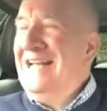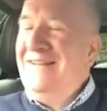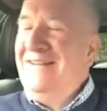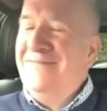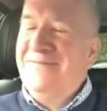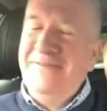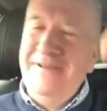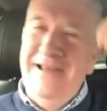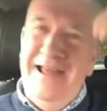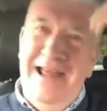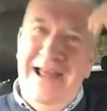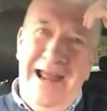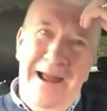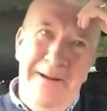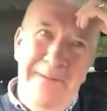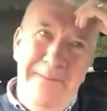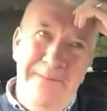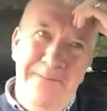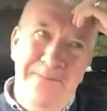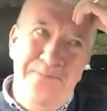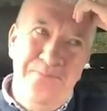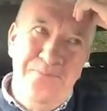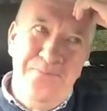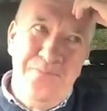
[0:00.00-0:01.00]
for myself,
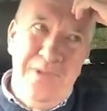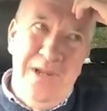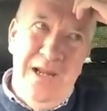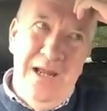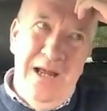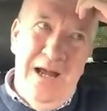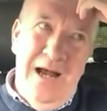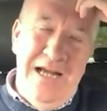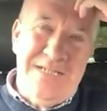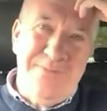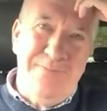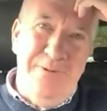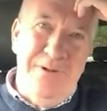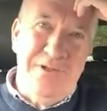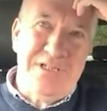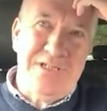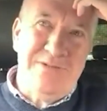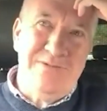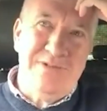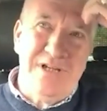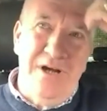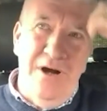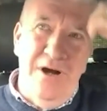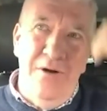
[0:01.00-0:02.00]
I suppose
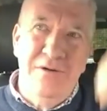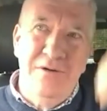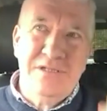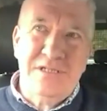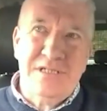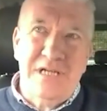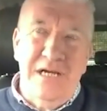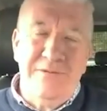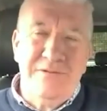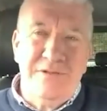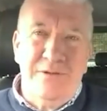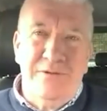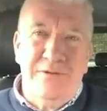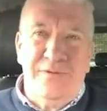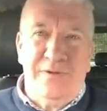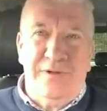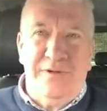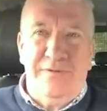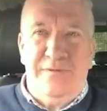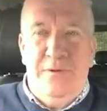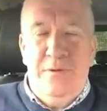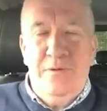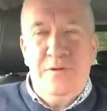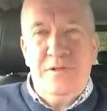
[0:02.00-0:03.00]
it was always, I was always
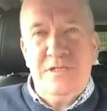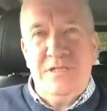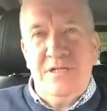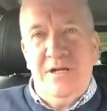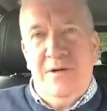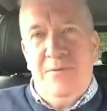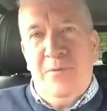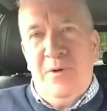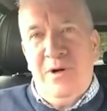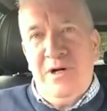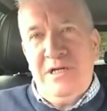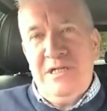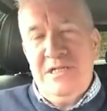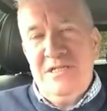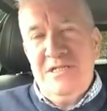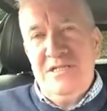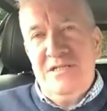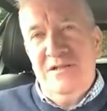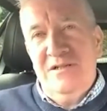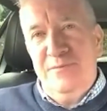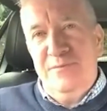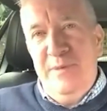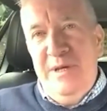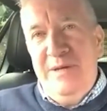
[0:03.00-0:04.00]
very focused on work and
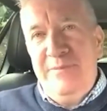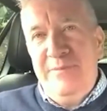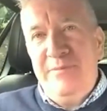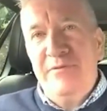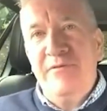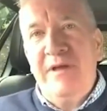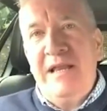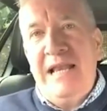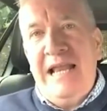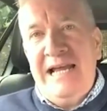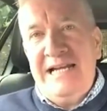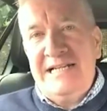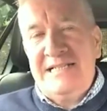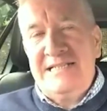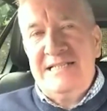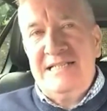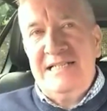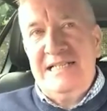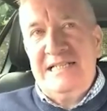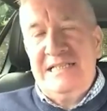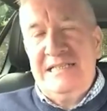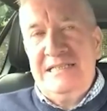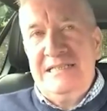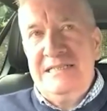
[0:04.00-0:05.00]
stuff. Maybe relax a
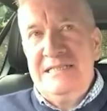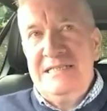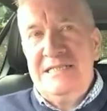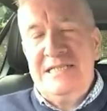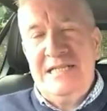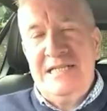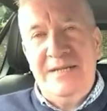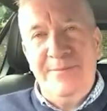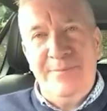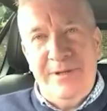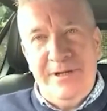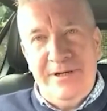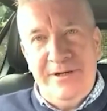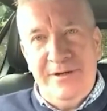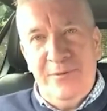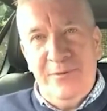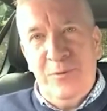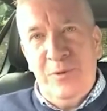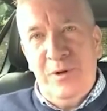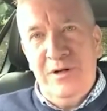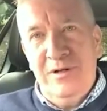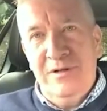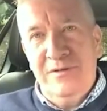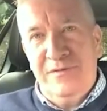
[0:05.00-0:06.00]
little, see a bit of the
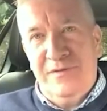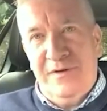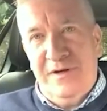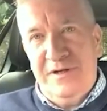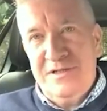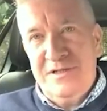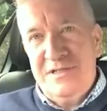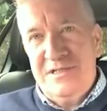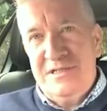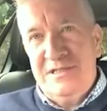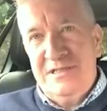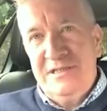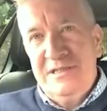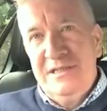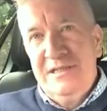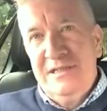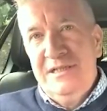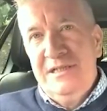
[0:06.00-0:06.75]
world first.